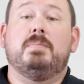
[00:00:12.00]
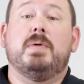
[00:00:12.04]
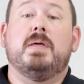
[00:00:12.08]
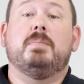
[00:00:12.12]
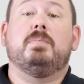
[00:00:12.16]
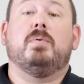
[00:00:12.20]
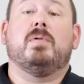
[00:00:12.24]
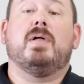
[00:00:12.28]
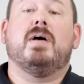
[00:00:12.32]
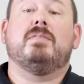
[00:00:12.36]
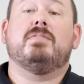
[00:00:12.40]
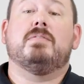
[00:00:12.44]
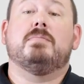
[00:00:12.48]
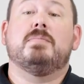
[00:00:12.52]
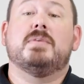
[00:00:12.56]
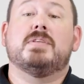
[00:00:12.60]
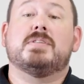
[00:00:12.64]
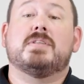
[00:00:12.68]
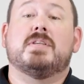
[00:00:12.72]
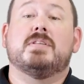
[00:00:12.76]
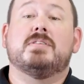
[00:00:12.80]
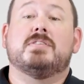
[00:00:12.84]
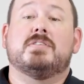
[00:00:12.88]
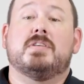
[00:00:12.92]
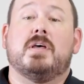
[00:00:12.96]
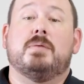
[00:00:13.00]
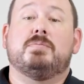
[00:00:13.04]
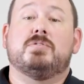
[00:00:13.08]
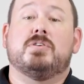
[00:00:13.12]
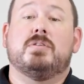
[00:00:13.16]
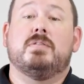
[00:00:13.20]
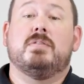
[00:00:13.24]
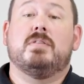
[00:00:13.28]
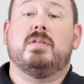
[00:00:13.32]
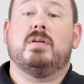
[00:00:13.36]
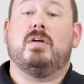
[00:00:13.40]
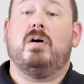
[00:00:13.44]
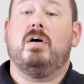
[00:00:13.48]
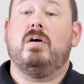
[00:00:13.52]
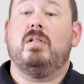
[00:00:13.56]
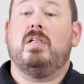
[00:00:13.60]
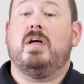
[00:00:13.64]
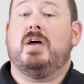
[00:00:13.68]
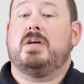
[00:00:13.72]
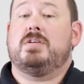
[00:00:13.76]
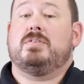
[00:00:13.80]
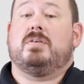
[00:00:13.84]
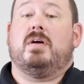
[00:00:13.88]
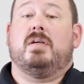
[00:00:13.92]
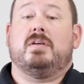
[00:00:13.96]
people have the misconception that all
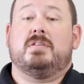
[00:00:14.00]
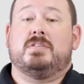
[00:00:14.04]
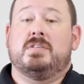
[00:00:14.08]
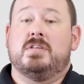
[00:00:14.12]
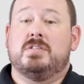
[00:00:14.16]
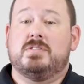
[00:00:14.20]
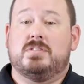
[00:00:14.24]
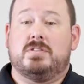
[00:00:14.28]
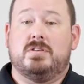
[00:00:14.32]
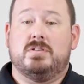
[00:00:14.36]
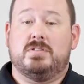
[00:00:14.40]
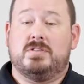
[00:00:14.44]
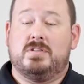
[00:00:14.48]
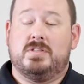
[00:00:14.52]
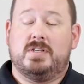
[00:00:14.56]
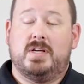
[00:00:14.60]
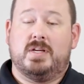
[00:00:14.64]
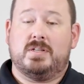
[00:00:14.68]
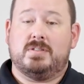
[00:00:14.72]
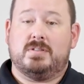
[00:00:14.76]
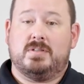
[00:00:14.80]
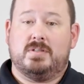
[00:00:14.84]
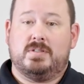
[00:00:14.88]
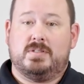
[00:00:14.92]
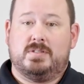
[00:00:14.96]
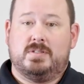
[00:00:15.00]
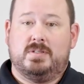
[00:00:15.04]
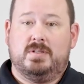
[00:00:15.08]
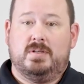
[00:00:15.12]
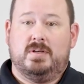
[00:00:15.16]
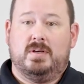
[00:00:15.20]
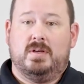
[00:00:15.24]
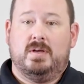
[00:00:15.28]
hydraulic tensioners are dangerous.